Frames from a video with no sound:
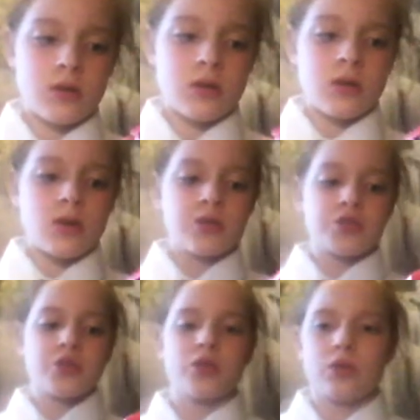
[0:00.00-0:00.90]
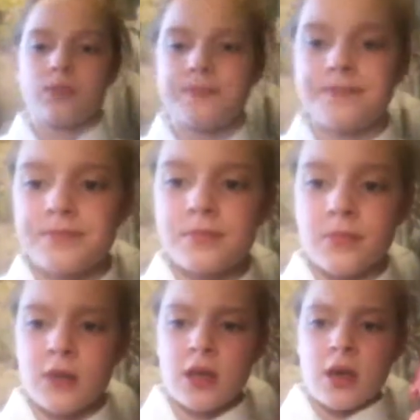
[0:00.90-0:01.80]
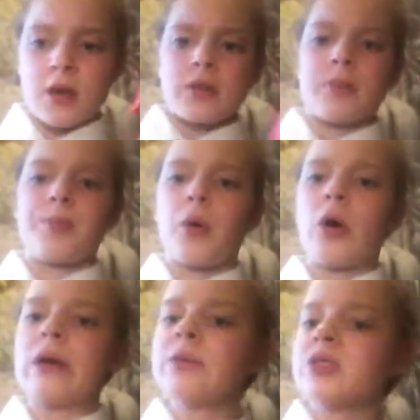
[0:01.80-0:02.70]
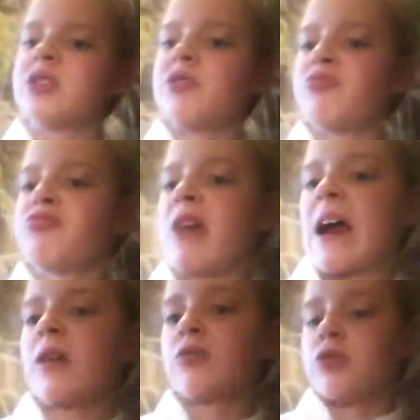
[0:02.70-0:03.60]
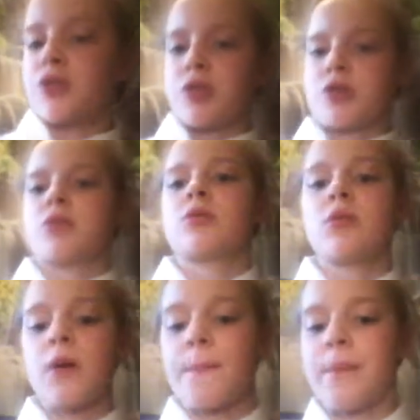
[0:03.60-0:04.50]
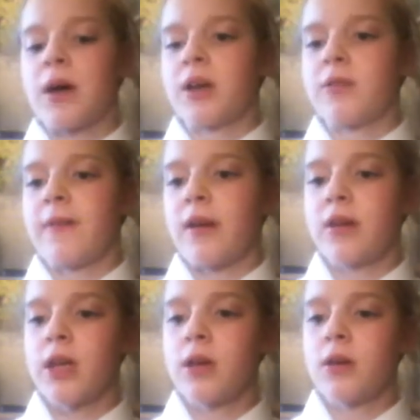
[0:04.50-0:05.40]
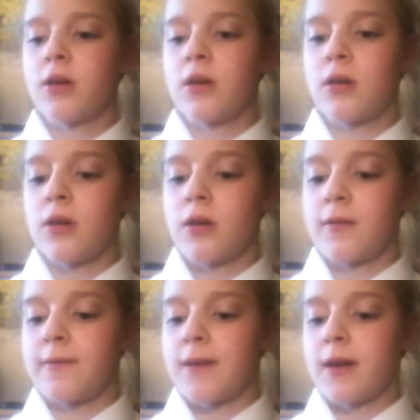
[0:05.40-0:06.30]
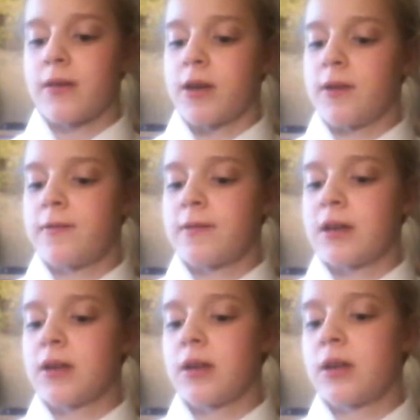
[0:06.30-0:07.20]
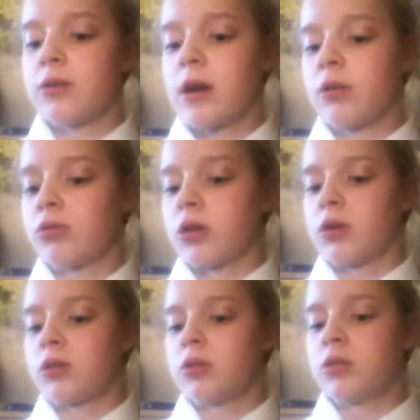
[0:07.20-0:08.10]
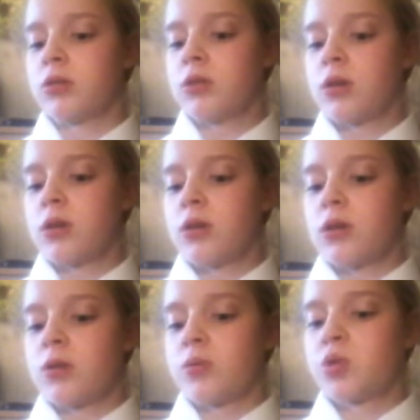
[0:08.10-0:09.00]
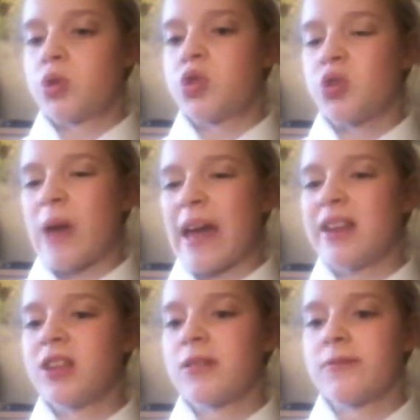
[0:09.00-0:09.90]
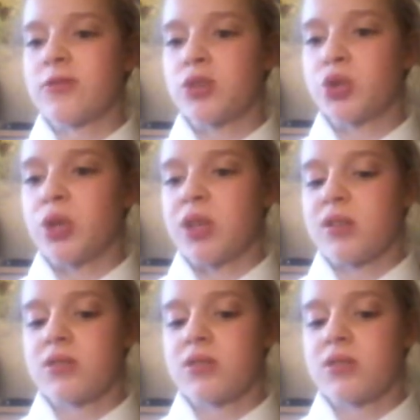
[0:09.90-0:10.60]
Soon, the boy was surrounded by a very, very friendly Groudon, which would do anything for a treat,